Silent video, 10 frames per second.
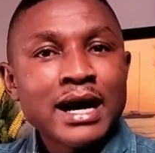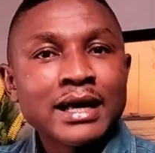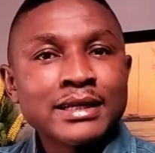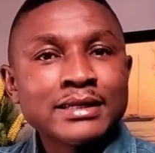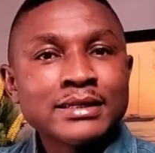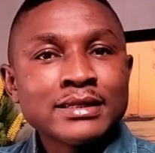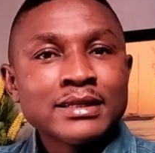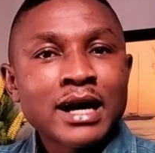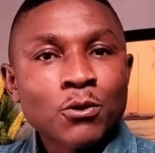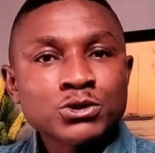And
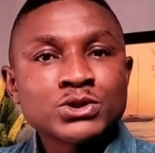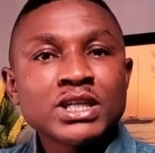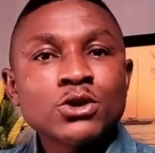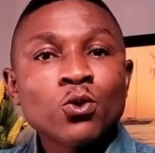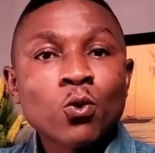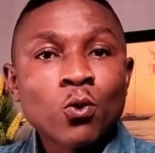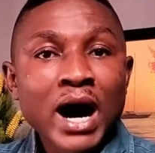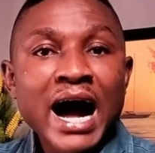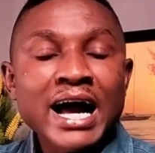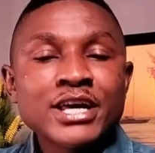I want to tell you
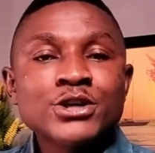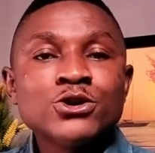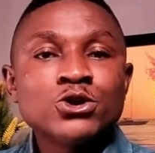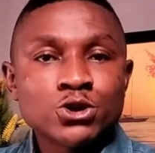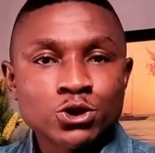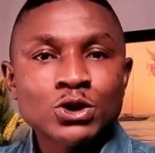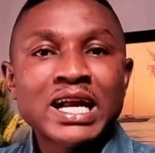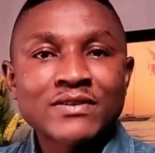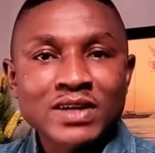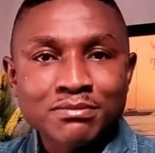why you should
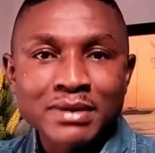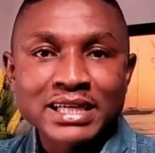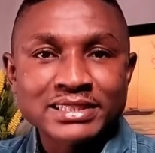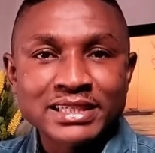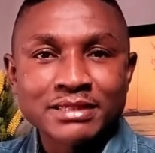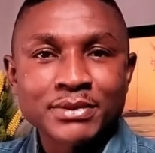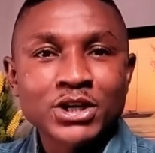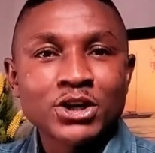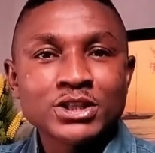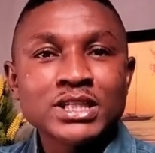not have that mindset,
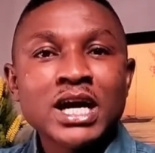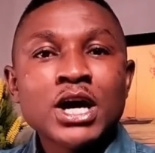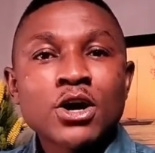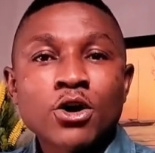because